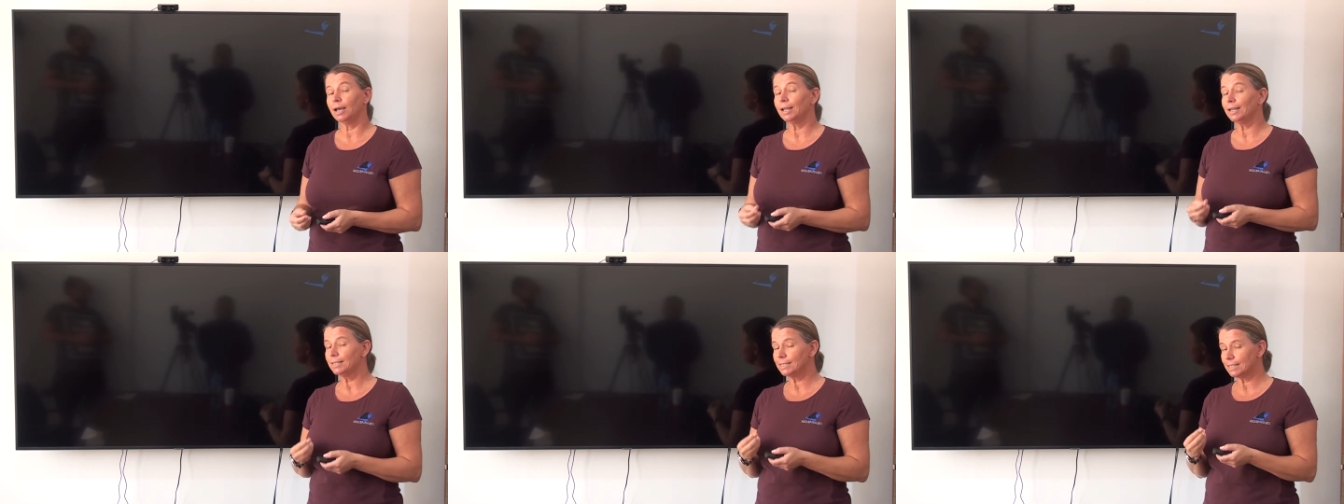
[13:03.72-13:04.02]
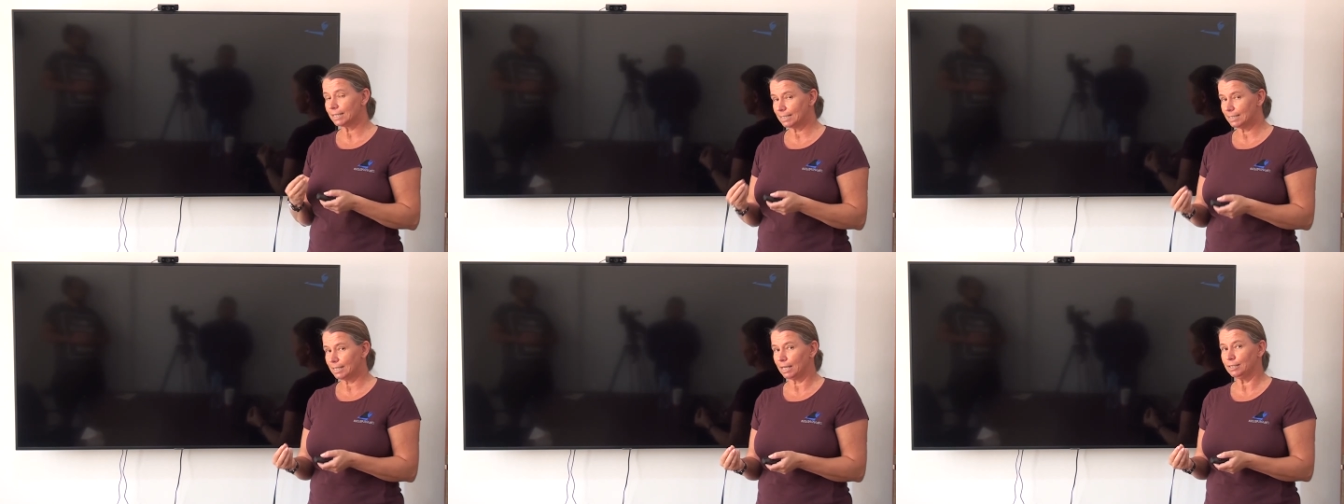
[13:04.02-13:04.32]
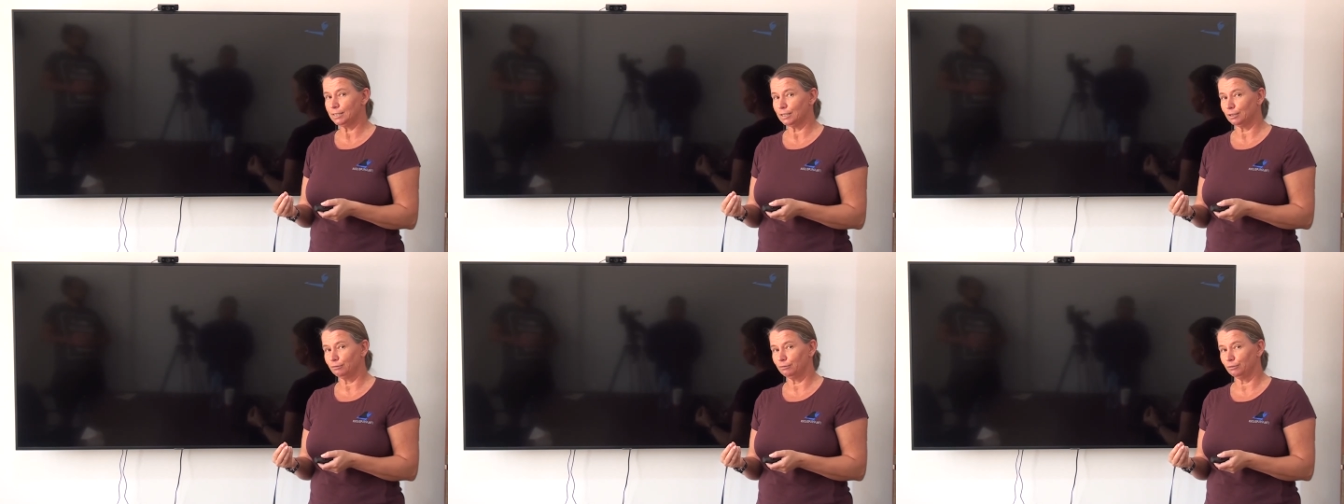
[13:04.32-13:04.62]
And it's
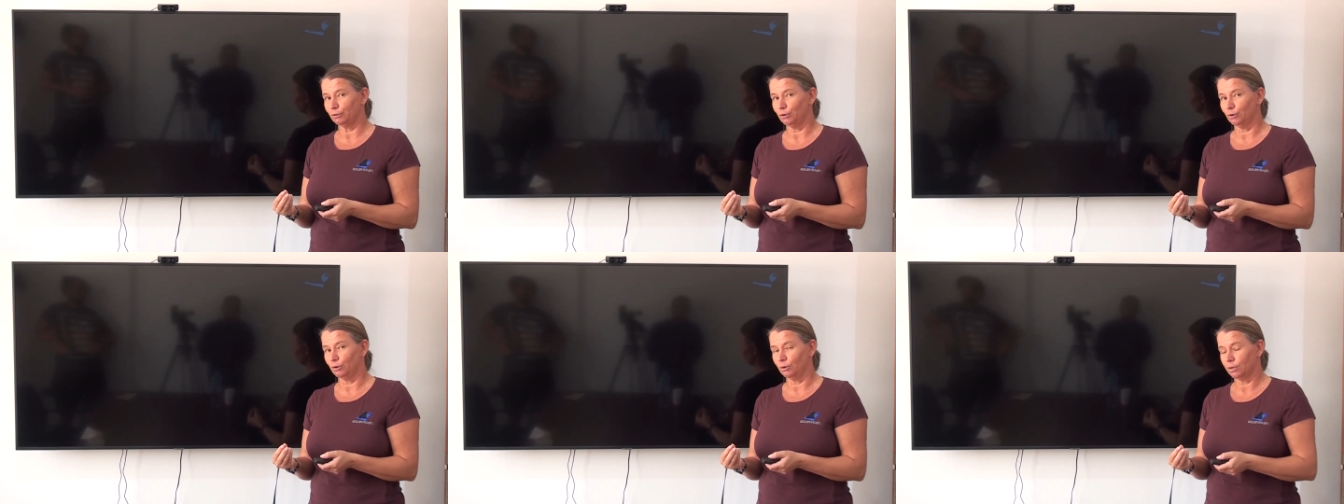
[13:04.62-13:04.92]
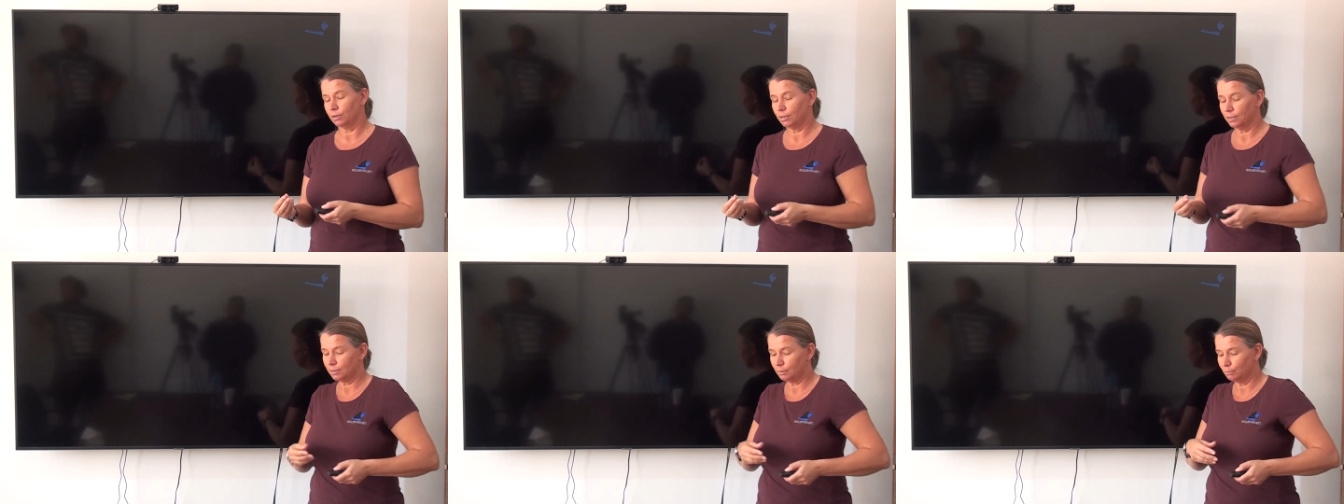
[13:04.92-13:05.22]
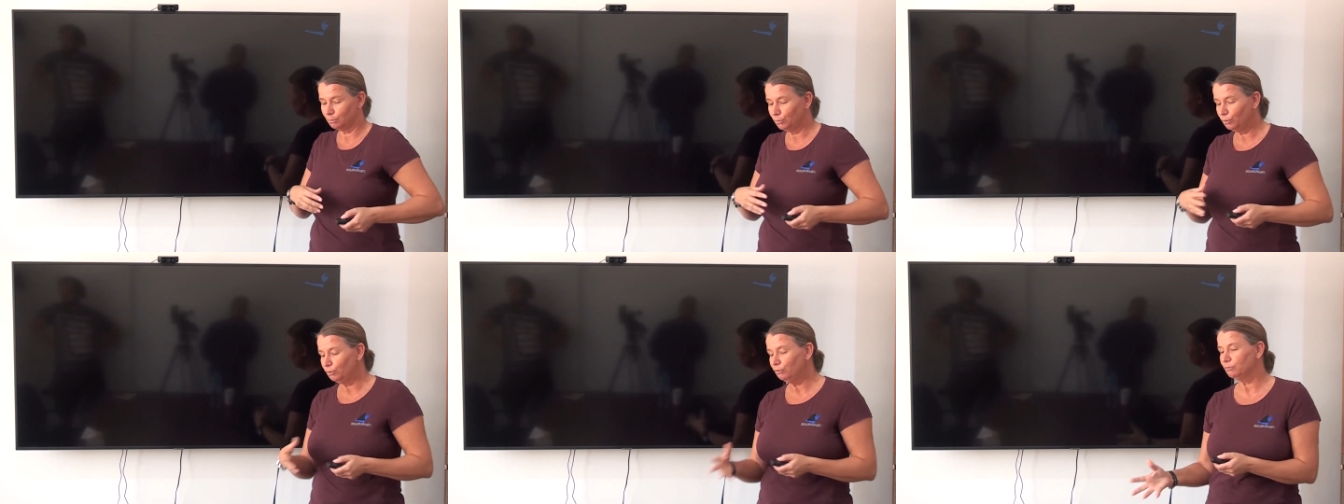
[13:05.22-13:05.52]
exciting for her. The
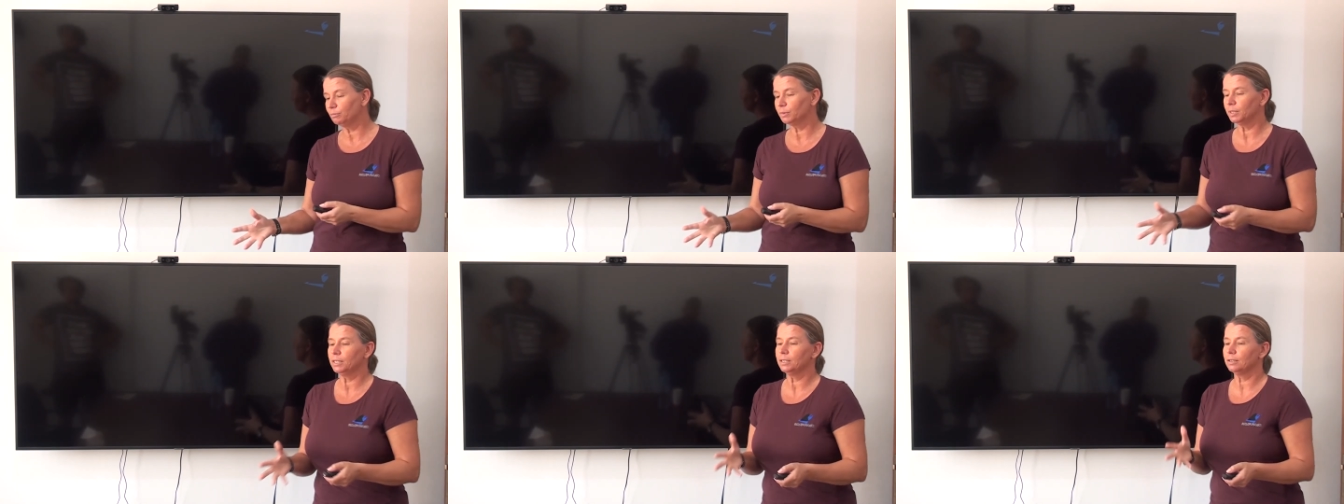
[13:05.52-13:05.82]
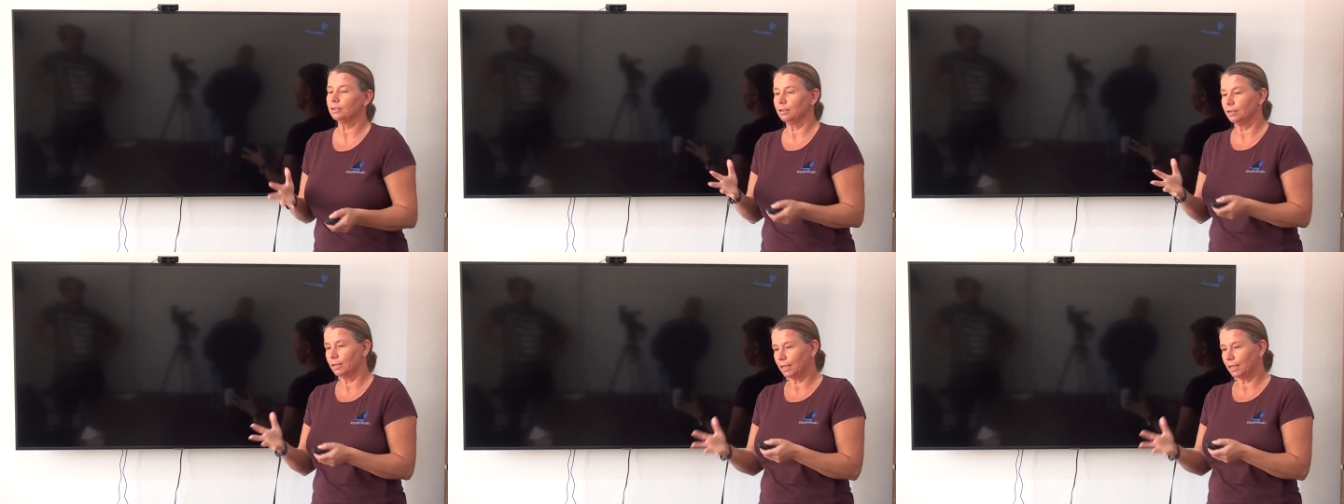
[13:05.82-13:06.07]
movement